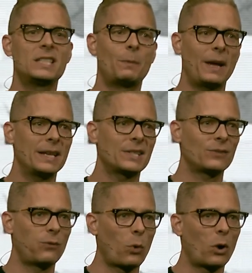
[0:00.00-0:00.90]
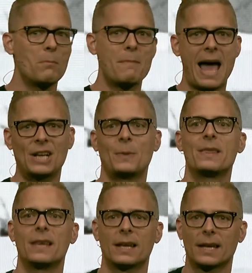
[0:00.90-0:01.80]
space for management
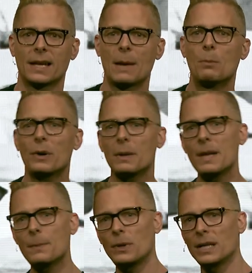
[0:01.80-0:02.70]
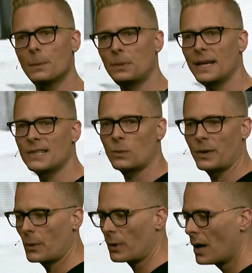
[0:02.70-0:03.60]
thinking and putting people in the place where
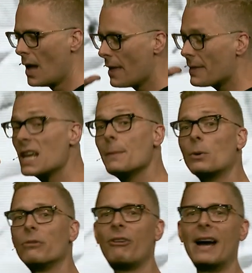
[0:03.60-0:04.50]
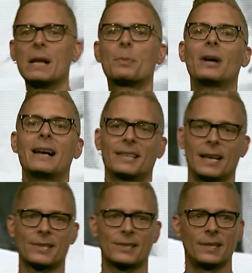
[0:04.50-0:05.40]
they were thinking about refining
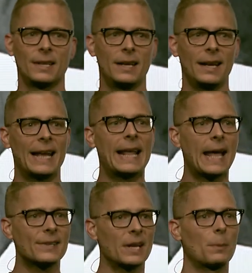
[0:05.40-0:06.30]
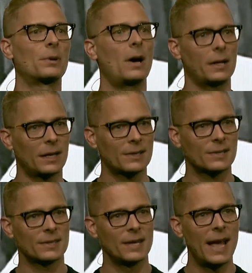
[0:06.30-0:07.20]
process, enhancing
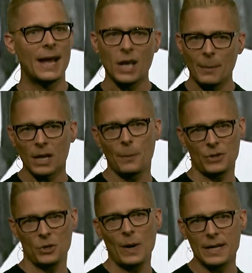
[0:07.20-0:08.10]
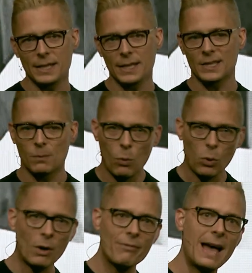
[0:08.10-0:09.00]
products, and coming up with new ideas.
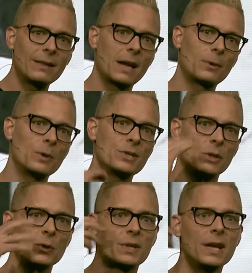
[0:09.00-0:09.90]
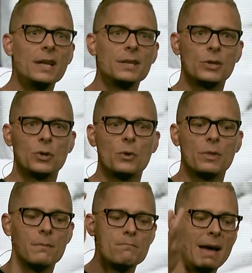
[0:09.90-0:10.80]
More of that labor was used to do
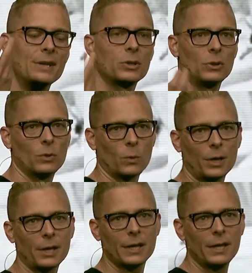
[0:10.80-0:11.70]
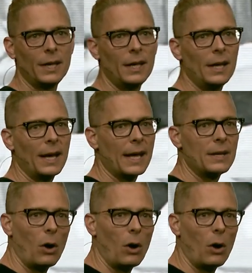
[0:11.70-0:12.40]
the mental work. And